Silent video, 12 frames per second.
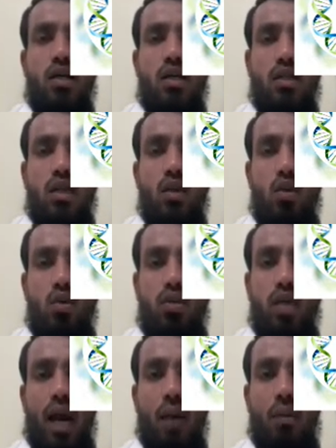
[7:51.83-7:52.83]
they lose
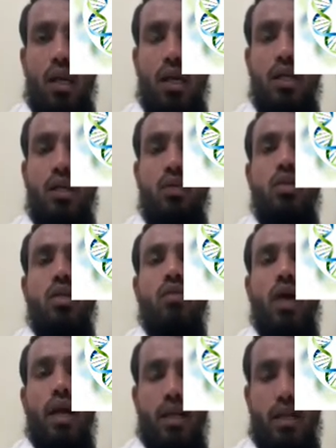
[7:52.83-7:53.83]
the ability to
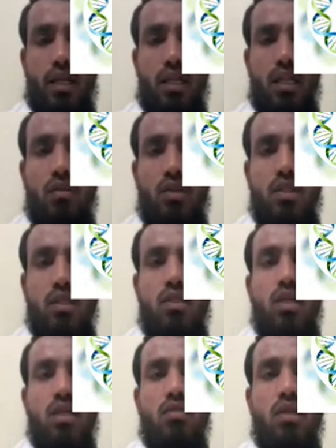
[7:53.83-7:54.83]
divide and they will just
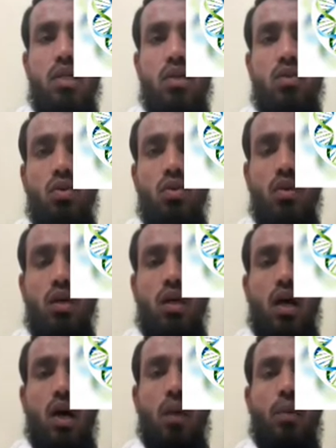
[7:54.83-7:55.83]
convert into
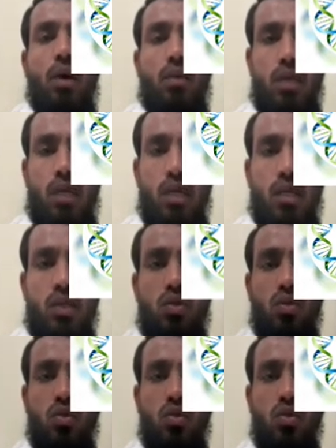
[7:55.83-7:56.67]
a permanent tissue.